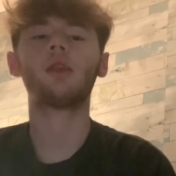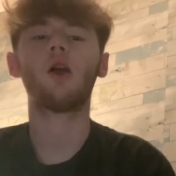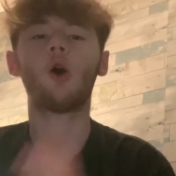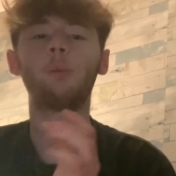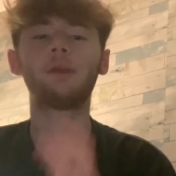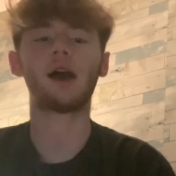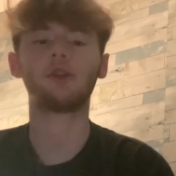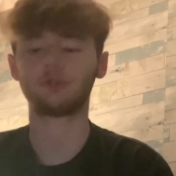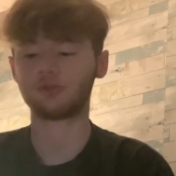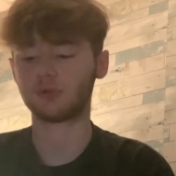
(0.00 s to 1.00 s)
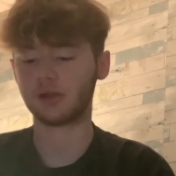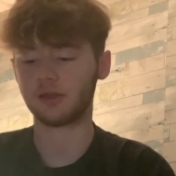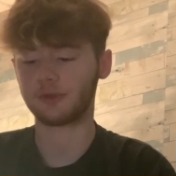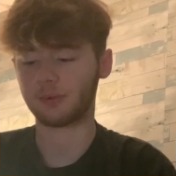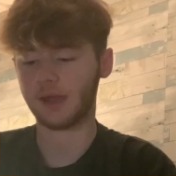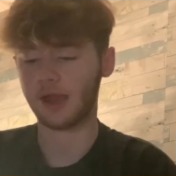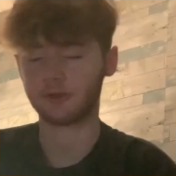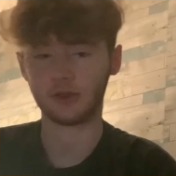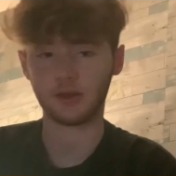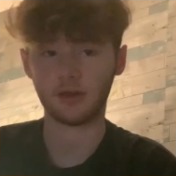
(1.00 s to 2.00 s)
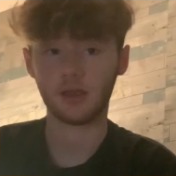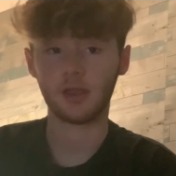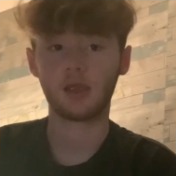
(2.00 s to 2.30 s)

hope you guys enjoyed this reaction.